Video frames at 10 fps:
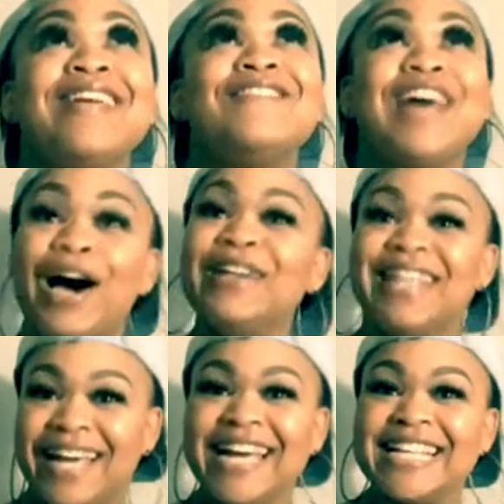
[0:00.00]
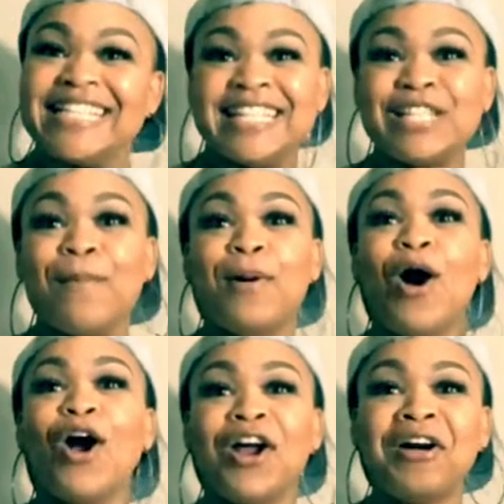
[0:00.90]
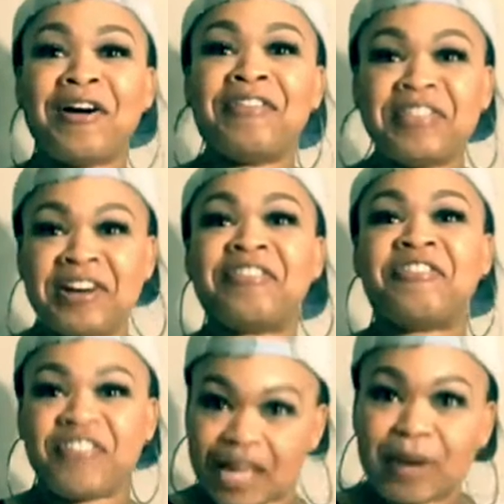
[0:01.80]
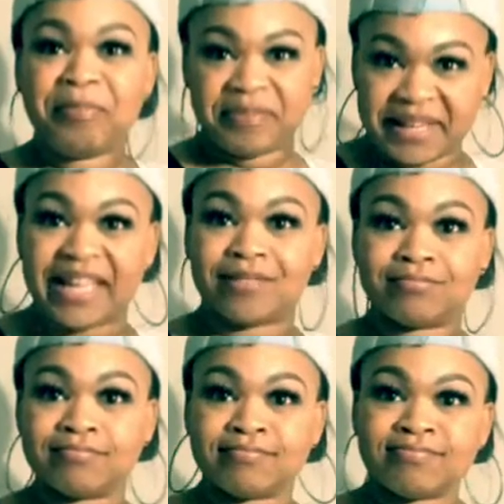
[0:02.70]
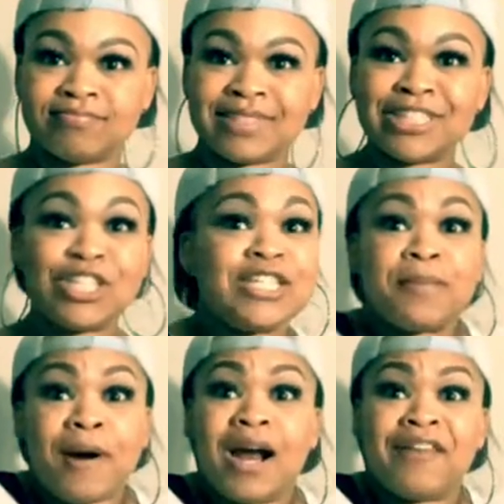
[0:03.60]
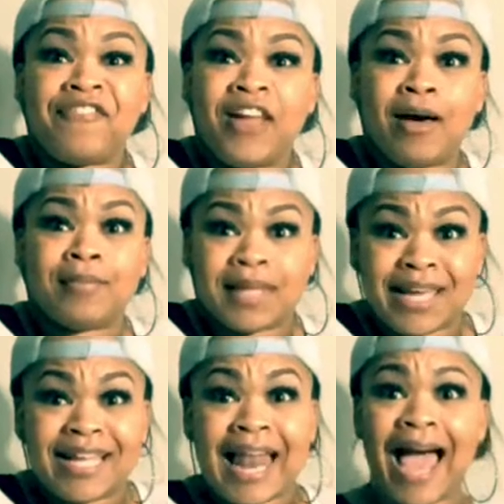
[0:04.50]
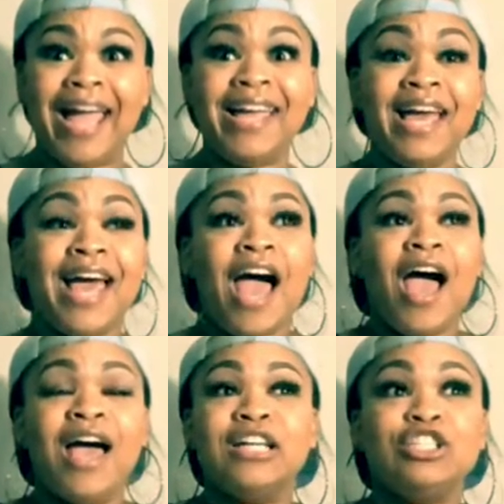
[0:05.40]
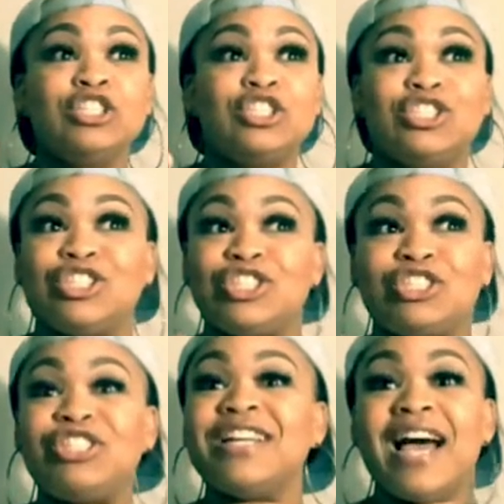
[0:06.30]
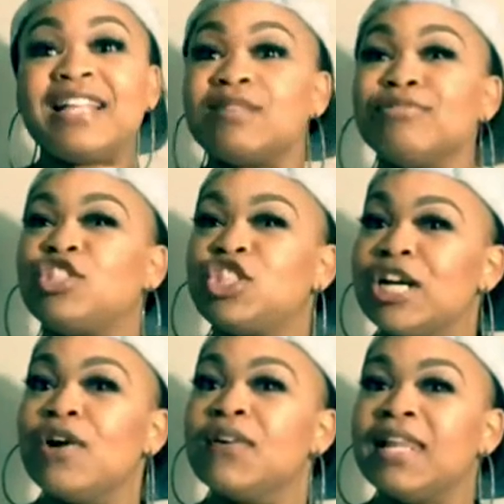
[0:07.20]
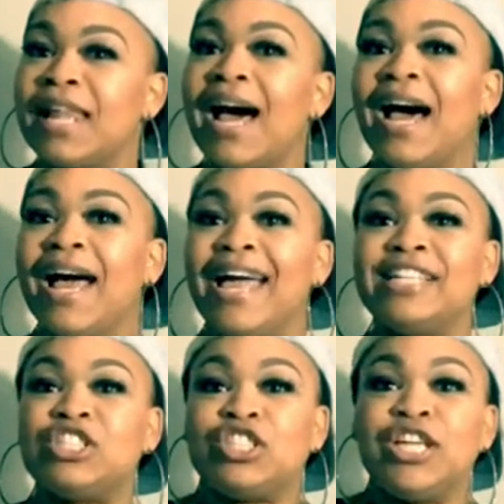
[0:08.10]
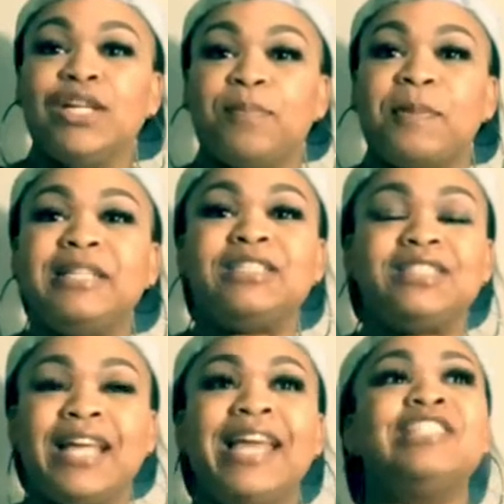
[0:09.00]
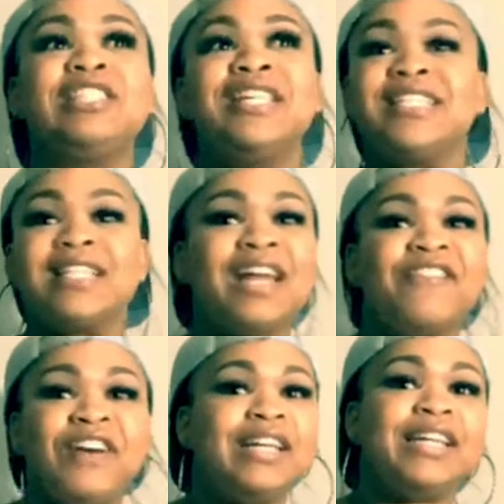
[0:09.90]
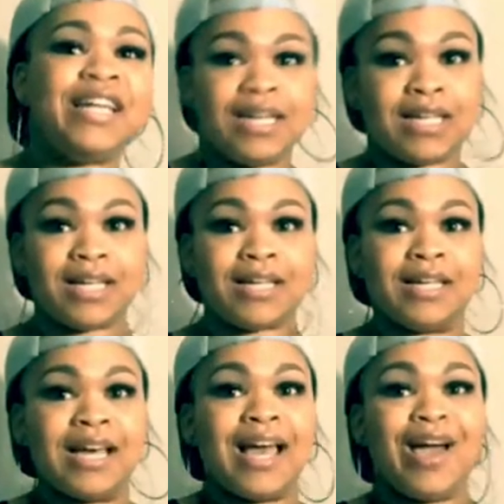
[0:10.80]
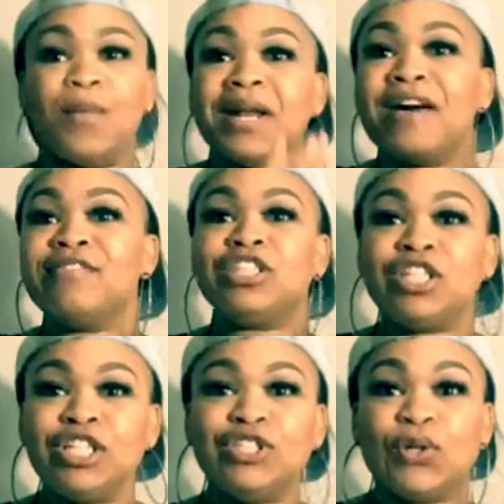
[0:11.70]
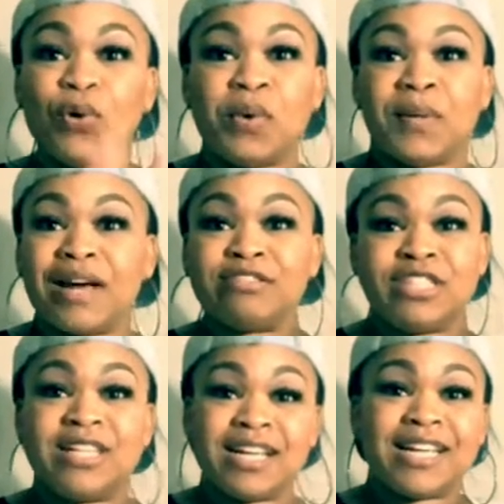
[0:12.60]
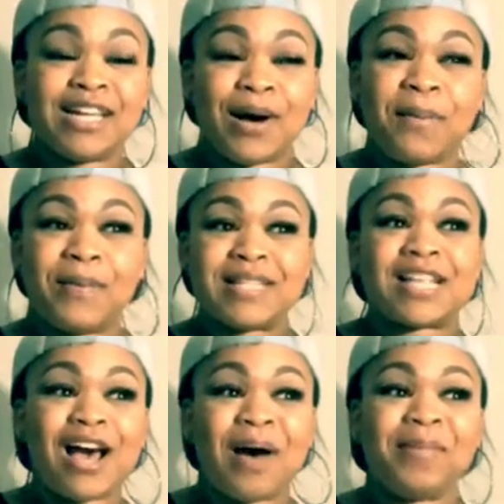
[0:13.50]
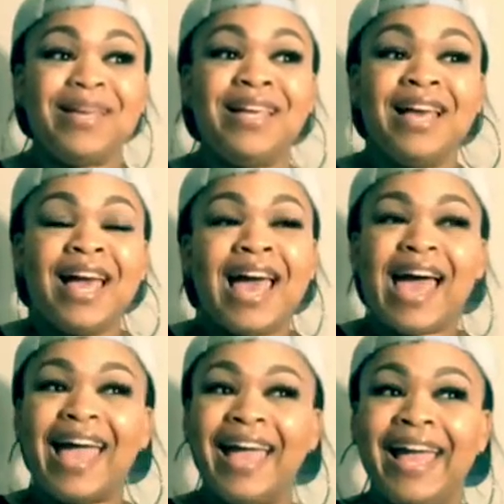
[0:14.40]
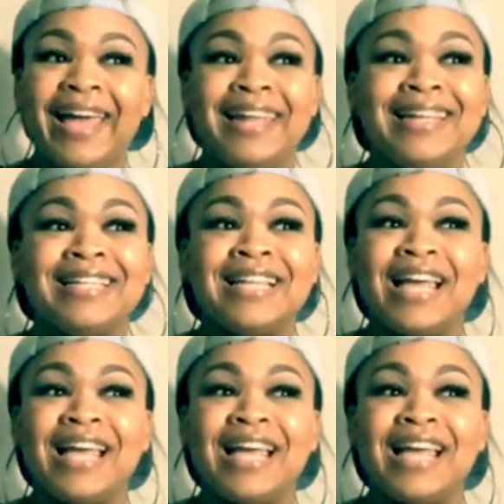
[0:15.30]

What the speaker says: Valdez is a part of the family. She's a part of the family. Like, she got some shit on the line, but Angela is not a fucking idiot. And whatever she doing, whatever she cooking up with Tommy and